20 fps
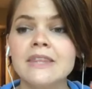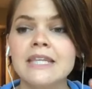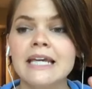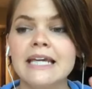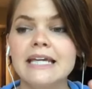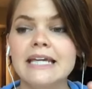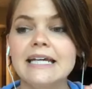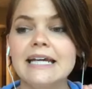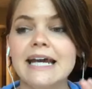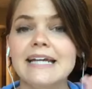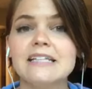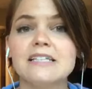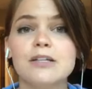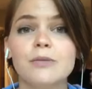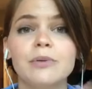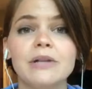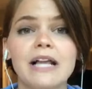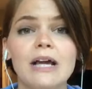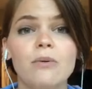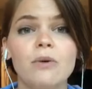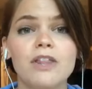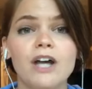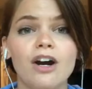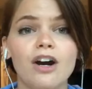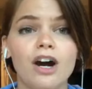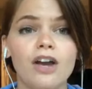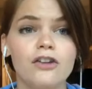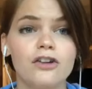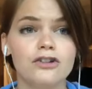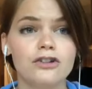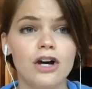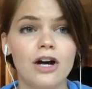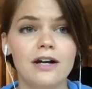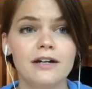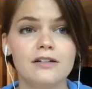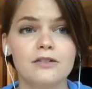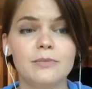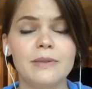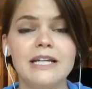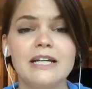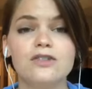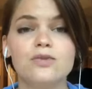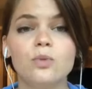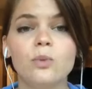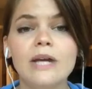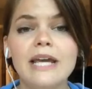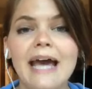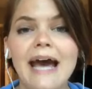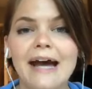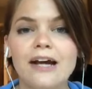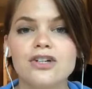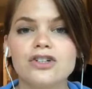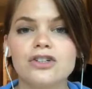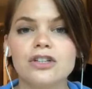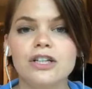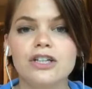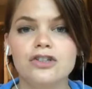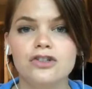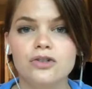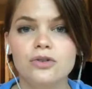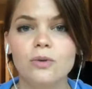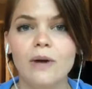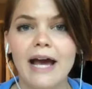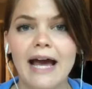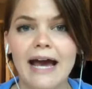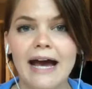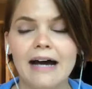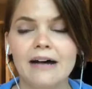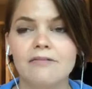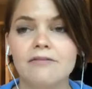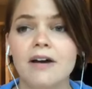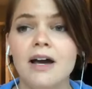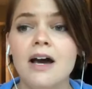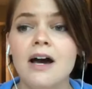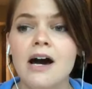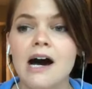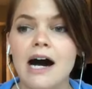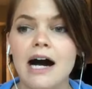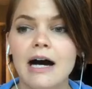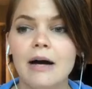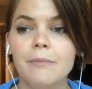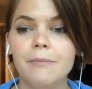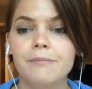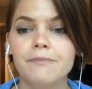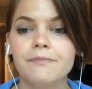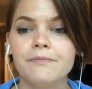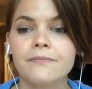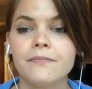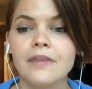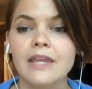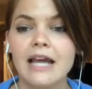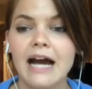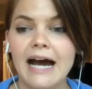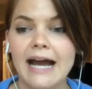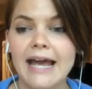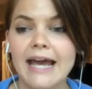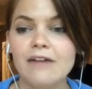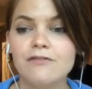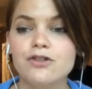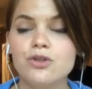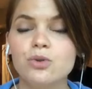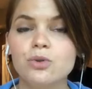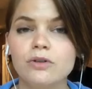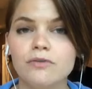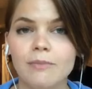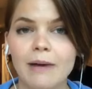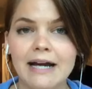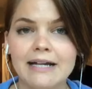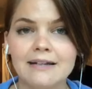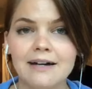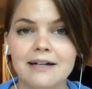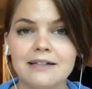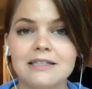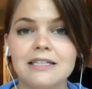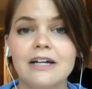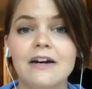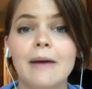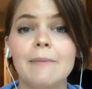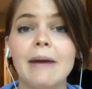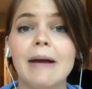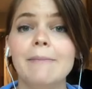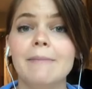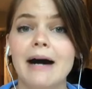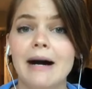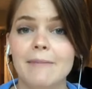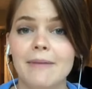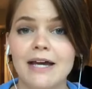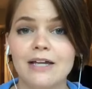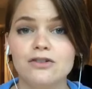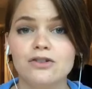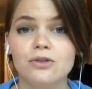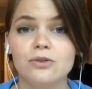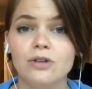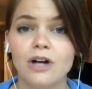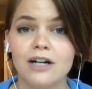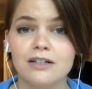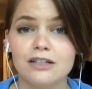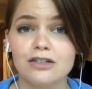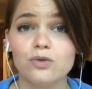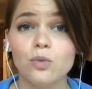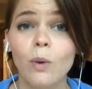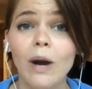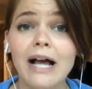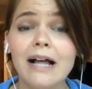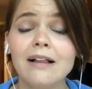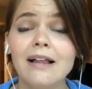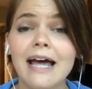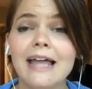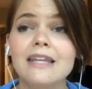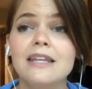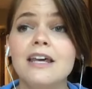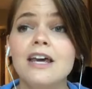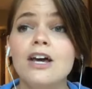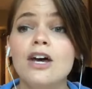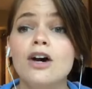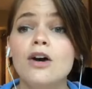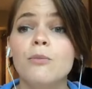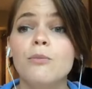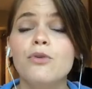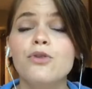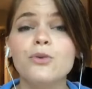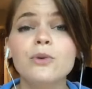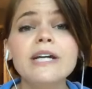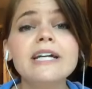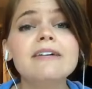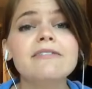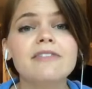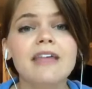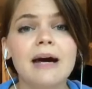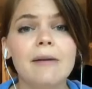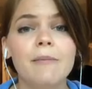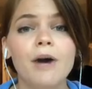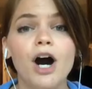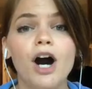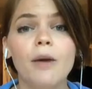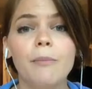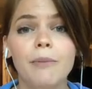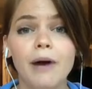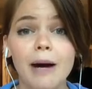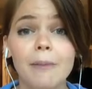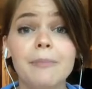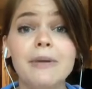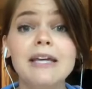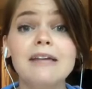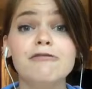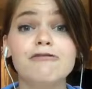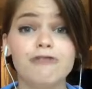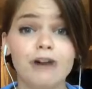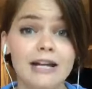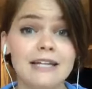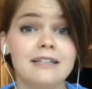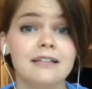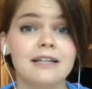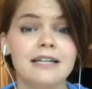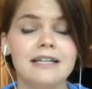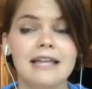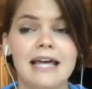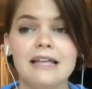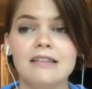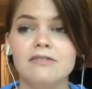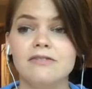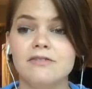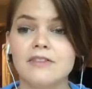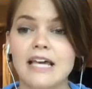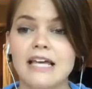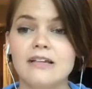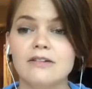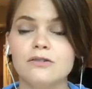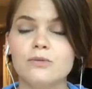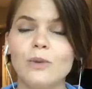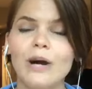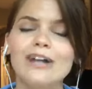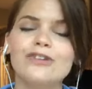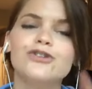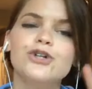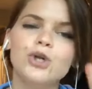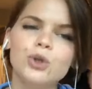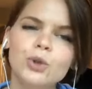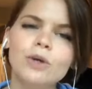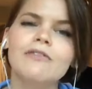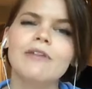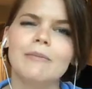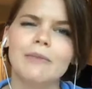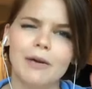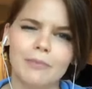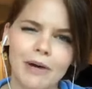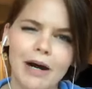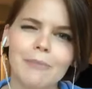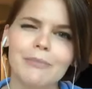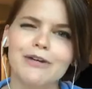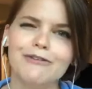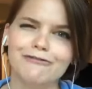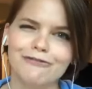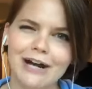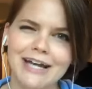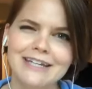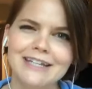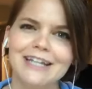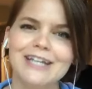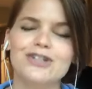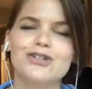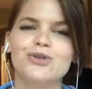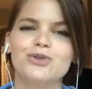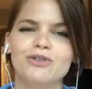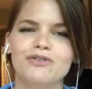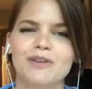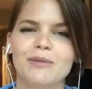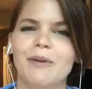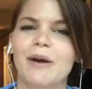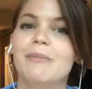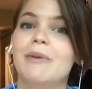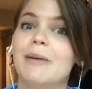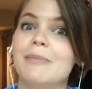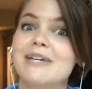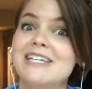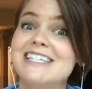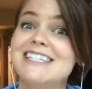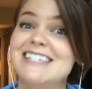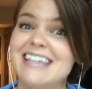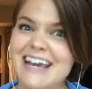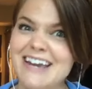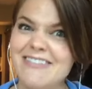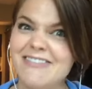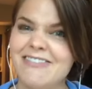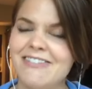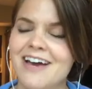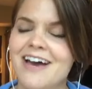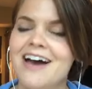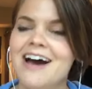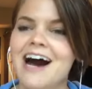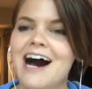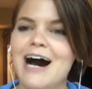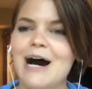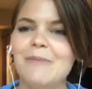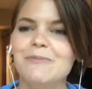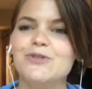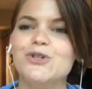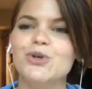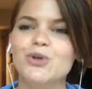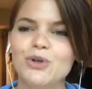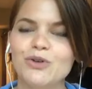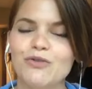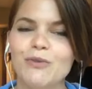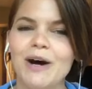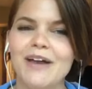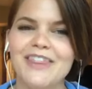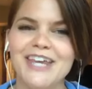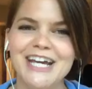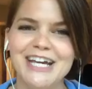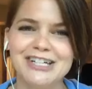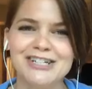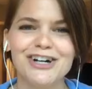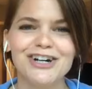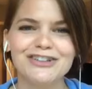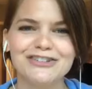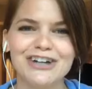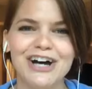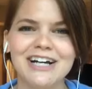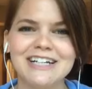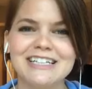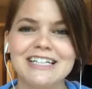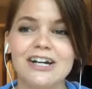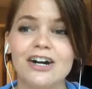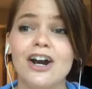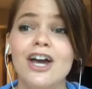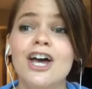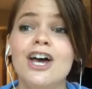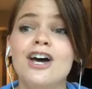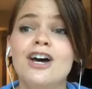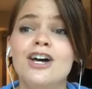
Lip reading: he gets to play with our other dogs because we actually do have, I have 2 of my dogs here and my mom has 2 dogs as well. And 3 of them are puppy friendly. 2 of them are puppy friendly, 2 of them are puppy safe. 2 of the adult dogs here